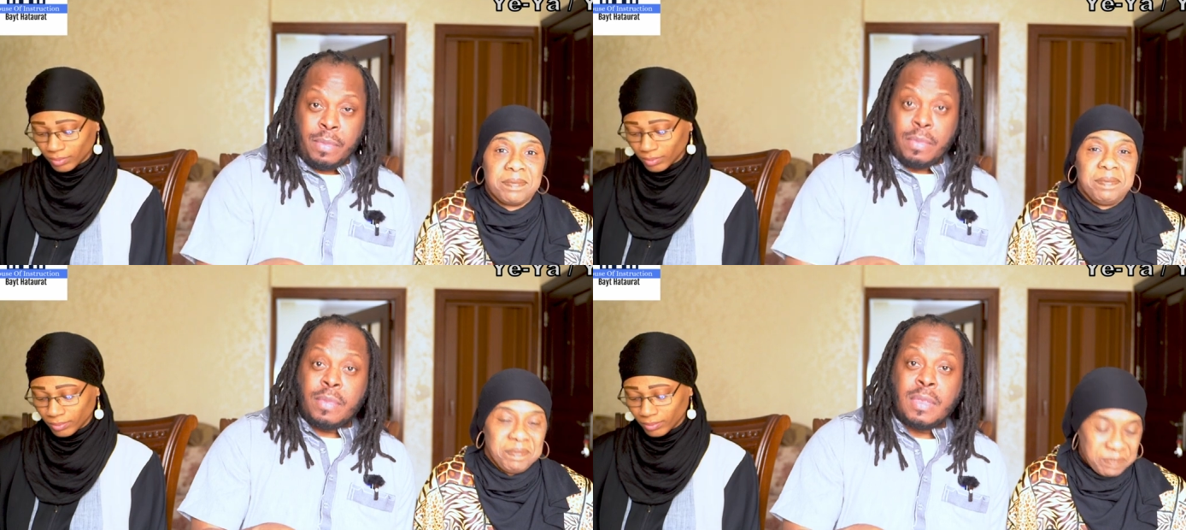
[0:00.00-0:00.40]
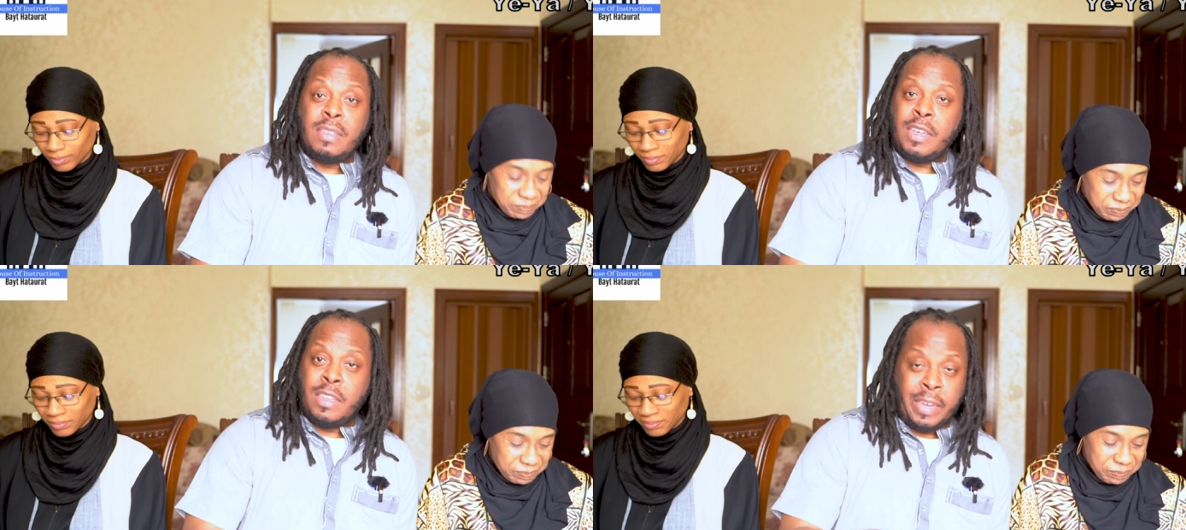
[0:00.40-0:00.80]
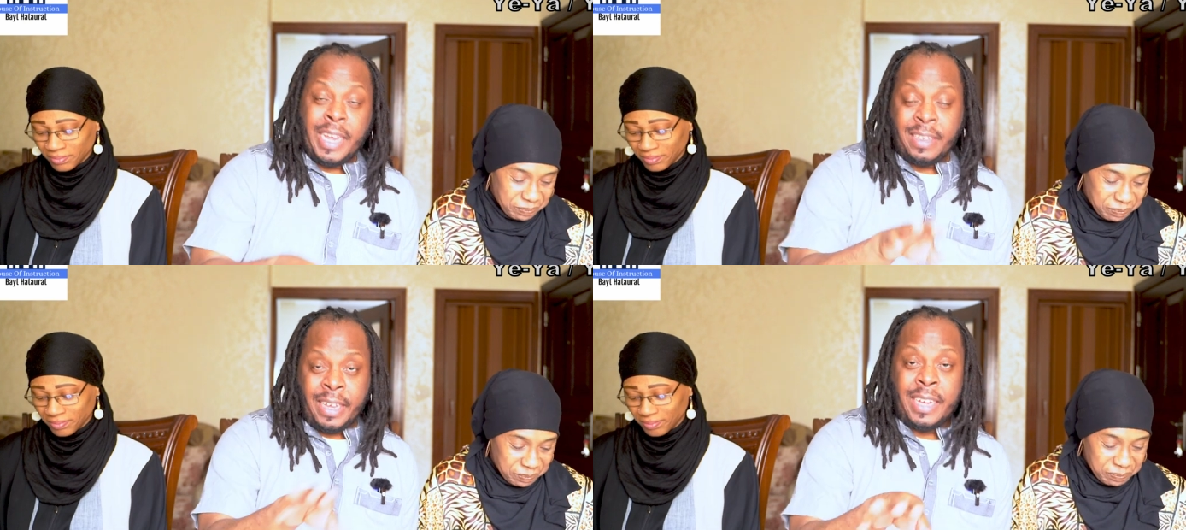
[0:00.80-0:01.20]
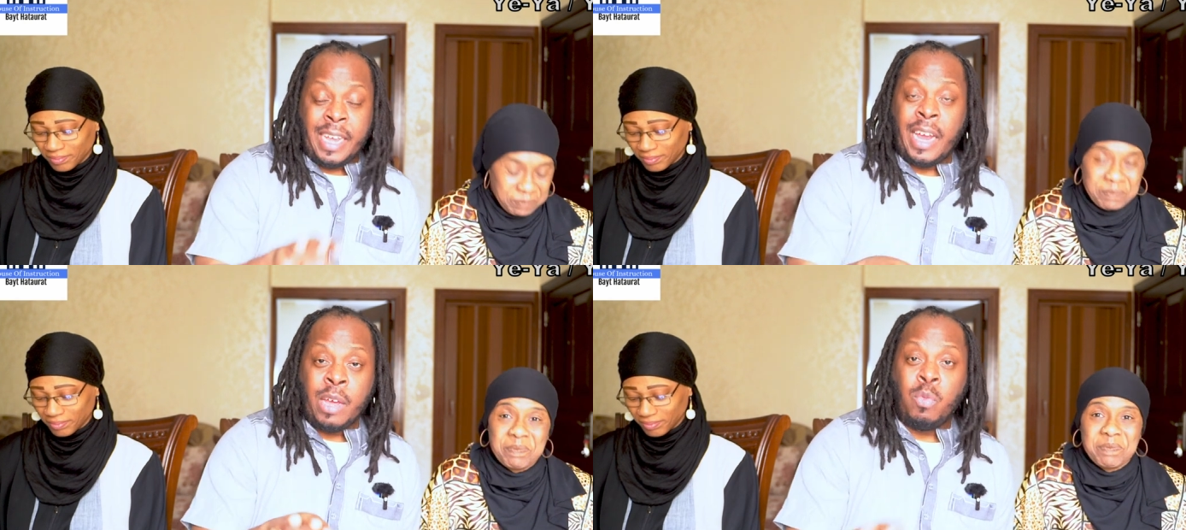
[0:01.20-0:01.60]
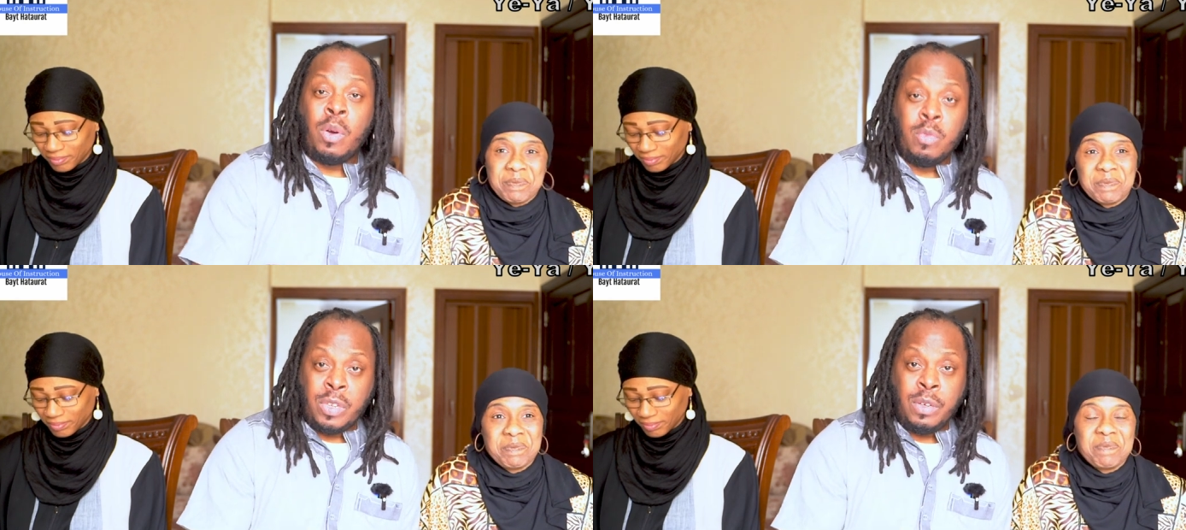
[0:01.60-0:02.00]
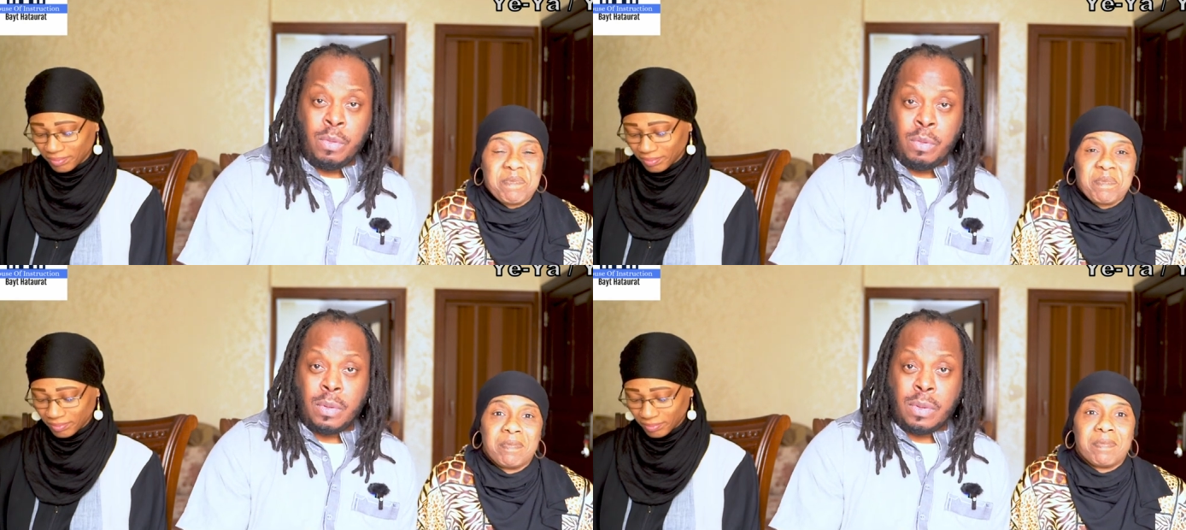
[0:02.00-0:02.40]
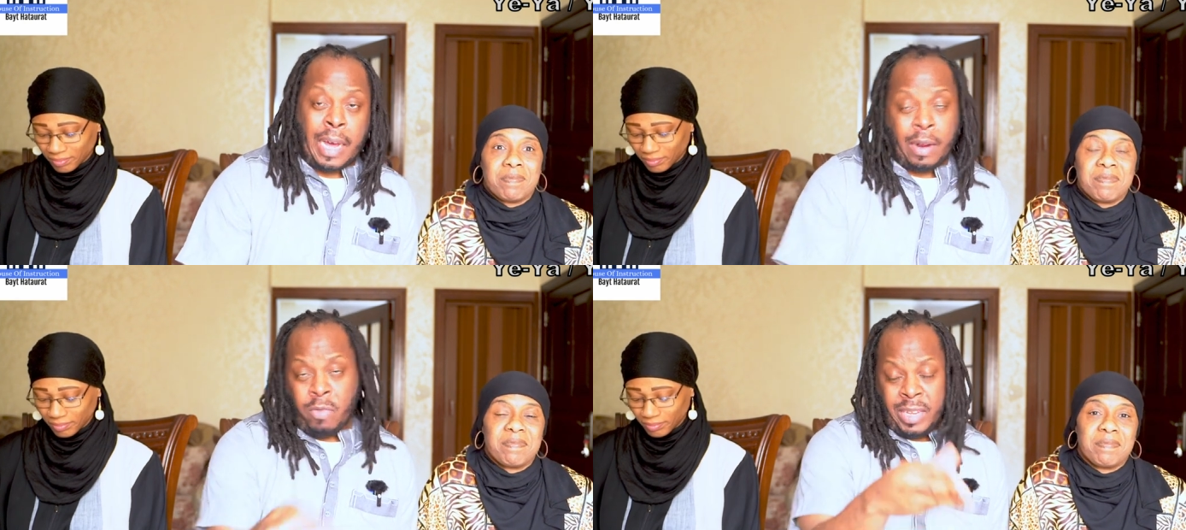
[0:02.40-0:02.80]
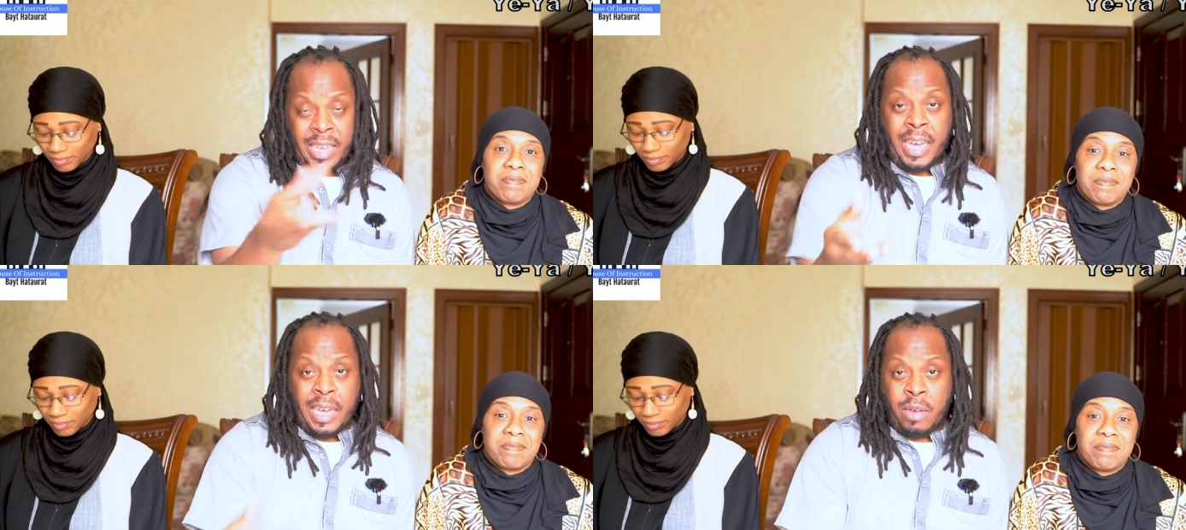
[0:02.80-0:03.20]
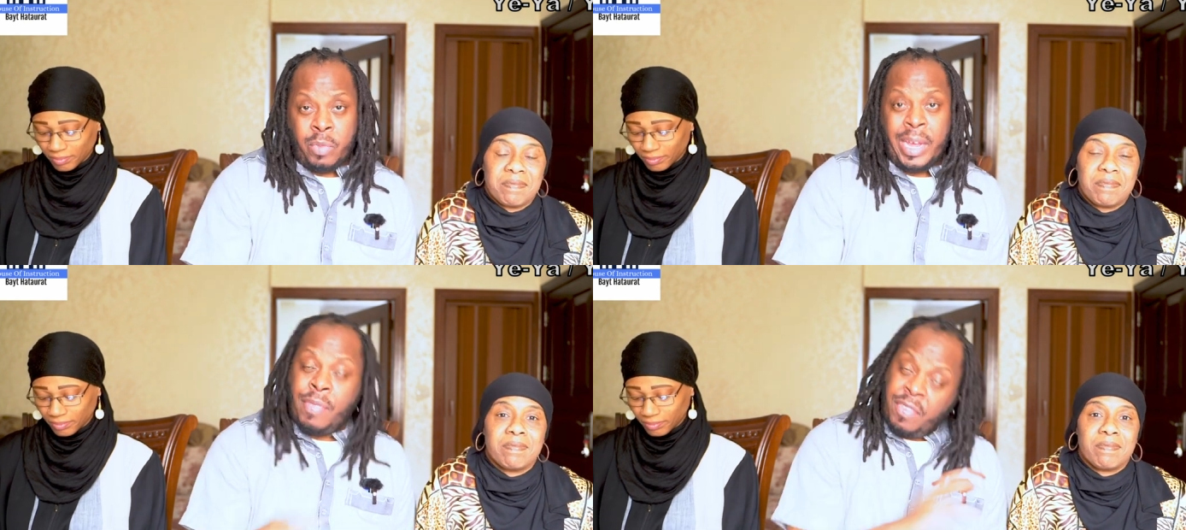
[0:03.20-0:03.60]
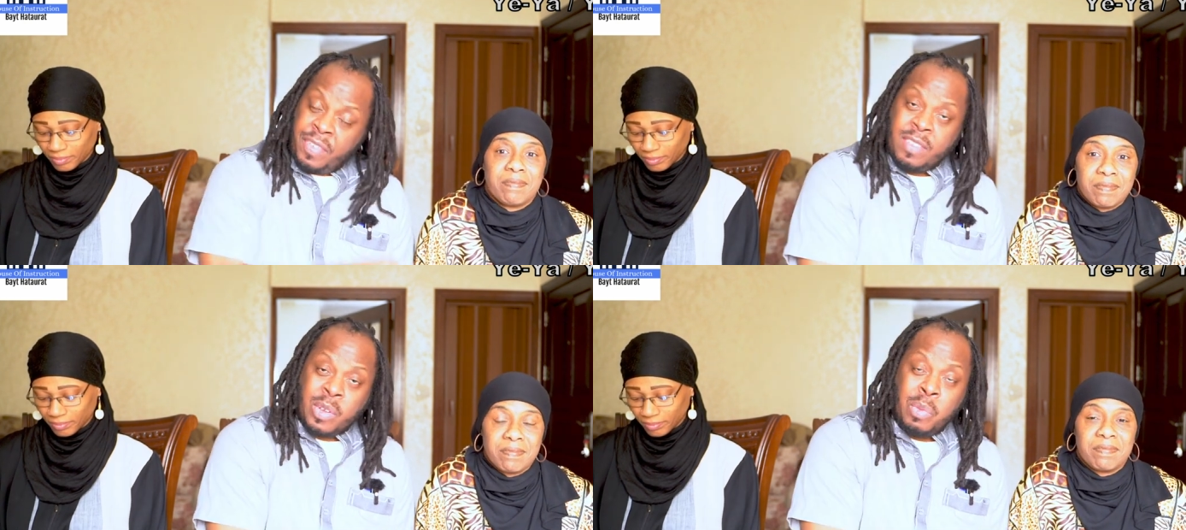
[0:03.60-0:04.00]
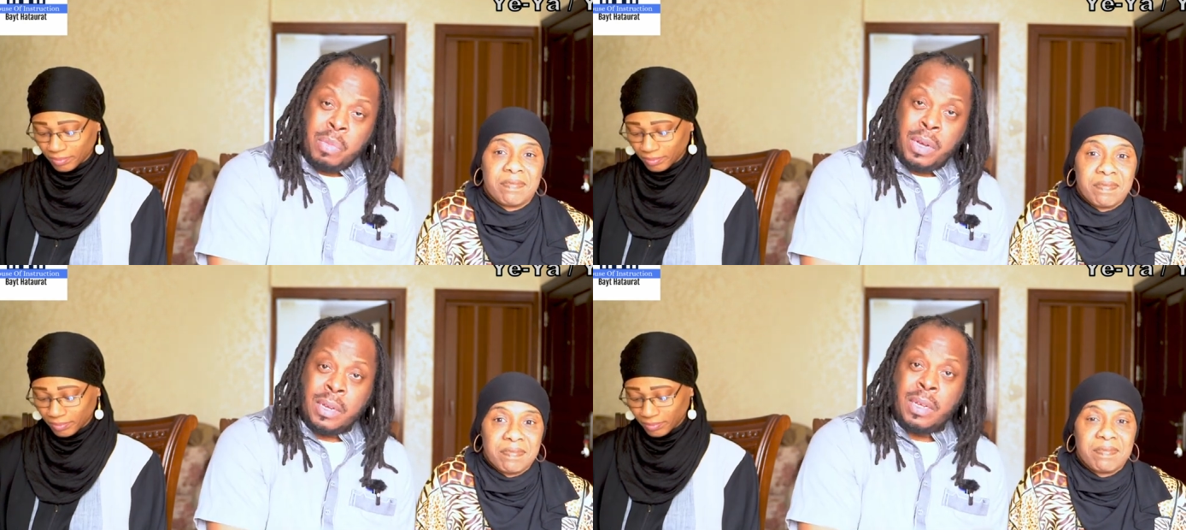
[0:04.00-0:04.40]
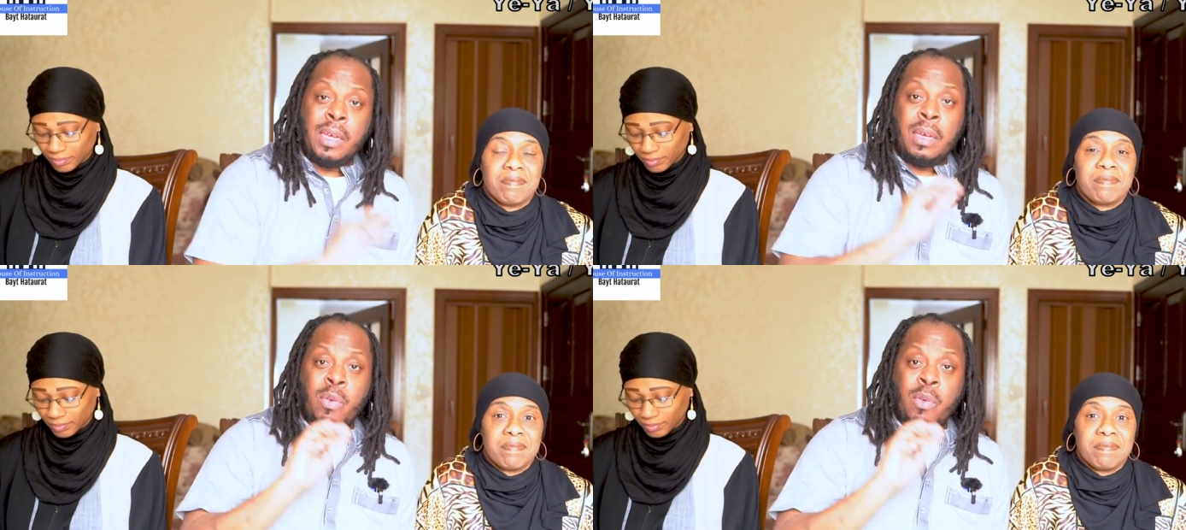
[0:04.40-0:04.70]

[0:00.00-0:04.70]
Speaker 1: so they can take it down. They want to. I don't really care. We have the physical book.